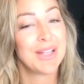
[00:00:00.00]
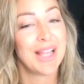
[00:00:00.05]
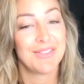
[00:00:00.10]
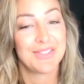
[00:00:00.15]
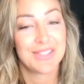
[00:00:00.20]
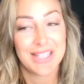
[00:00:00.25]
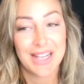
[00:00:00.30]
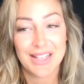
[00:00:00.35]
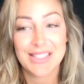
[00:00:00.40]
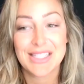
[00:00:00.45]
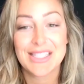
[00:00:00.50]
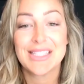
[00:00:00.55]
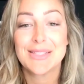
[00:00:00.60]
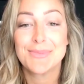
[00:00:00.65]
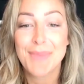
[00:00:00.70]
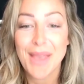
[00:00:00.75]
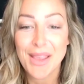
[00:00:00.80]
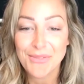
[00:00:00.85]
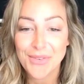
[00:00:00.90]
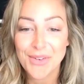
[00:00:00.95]
lifestyle
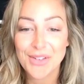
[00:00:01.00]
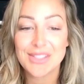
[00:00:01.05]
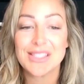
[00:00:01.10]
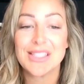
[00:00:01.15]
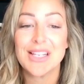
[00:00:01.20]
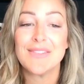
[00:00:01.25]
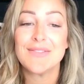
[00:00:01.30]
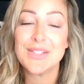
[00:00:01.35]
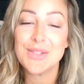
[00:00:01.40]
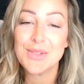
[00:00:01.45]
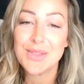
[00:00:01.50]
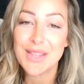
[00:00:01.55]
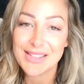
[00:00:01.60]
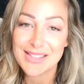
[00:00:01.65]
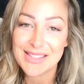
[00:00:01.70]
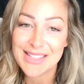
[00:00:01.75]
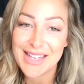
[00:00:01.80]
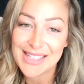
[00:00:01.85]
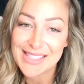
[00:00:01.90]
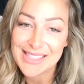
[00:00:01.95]
since May 1st of
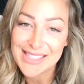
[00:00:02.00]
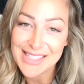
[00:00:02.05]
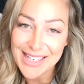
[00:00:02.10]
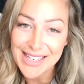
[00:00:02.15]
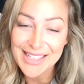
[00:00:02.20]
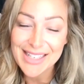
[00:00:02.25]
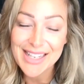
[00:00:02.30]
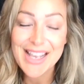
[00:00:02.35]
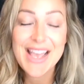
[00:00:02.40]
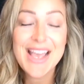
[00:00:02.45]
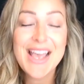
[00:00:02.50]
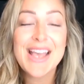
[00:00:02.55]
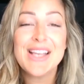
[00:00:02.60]
2018.